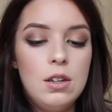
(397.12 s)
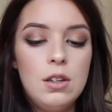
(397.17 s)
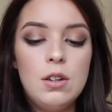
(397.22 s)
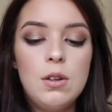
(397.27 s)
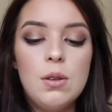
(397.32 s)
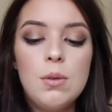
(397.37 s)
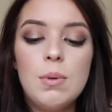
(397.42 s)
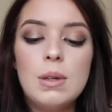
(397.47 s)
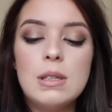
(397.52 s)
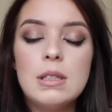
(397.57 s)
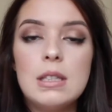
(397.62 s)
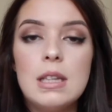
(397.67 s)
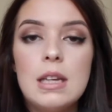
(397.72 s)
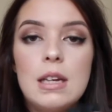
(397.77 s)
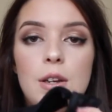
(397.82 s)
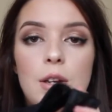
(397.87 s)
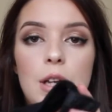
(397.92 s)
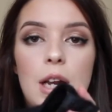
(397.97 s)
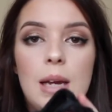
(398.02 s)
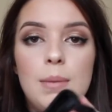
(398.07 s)
You know the ones
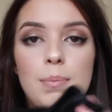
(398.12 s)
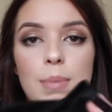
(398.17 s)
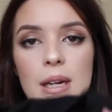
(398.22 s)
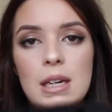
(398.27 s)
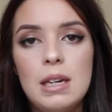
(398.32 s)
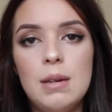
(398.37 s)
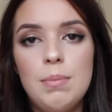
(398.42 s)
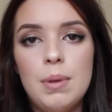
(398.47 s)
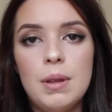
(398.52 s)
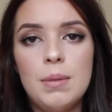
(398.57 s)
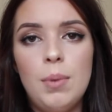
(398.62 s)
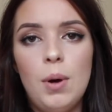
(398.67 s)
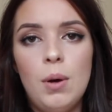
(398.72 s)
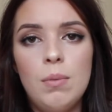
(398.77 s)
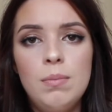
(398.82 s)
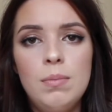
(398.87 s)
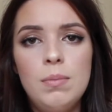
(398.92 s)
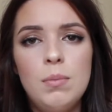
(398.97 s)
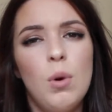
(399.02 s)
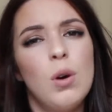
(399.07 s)
that you like button up at the
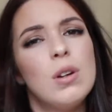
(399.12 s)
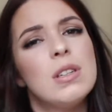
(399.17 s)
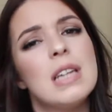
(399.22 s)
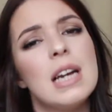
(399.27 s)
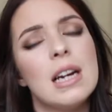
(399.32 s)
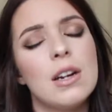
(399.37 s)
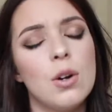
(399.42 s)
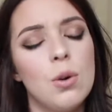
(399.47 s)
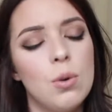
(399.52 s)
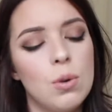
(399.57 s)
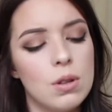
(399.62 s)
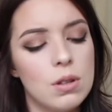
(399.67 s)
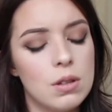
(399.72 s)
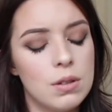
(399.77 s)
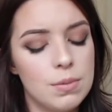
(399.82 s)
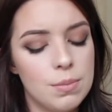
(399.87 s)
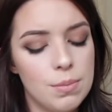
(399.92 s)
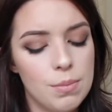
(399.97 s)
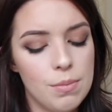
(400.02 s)
bottom? What is that called?